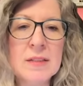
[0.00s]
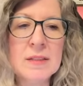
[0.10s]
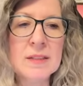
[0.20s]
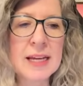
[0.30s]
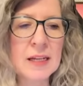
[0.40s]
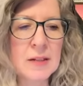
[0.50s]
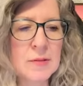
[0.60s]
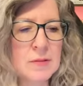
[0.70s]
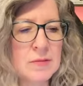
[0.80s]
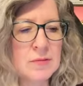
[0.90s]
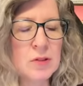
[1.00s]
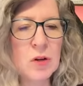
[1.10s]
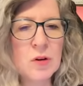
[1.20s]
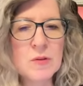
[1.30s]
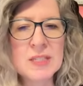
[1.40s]
like a
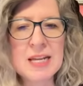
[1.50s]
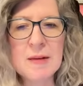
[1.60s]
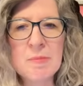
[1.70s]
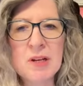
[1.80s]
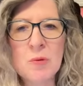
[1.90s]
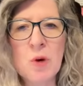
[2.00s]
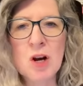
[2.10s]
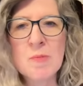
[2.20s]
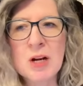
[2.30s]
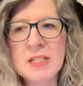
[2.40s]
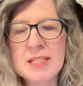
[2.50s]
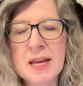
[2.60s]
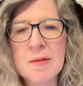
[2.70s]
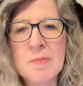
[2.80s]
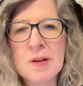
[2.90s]
logo stamp and a watermark
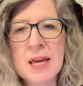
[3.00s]
stamp.